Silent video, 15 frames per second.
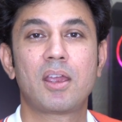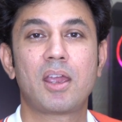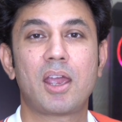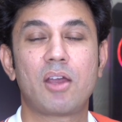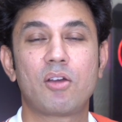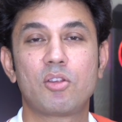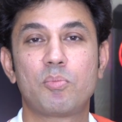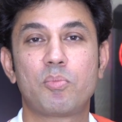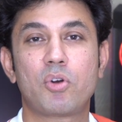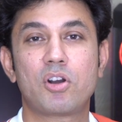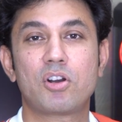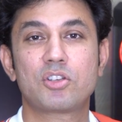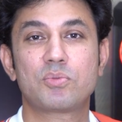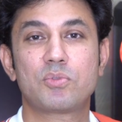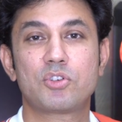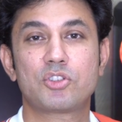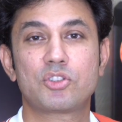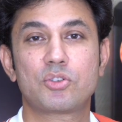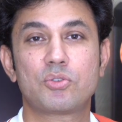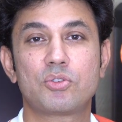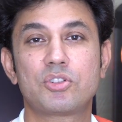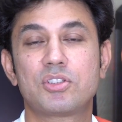how the parts were
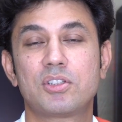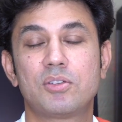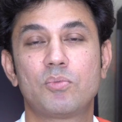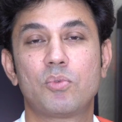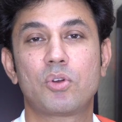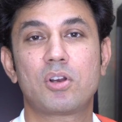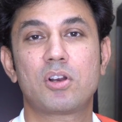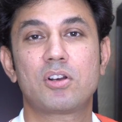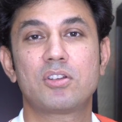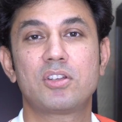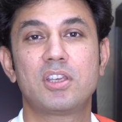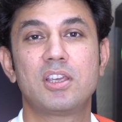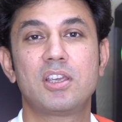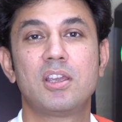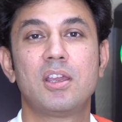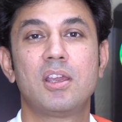sourced and what are the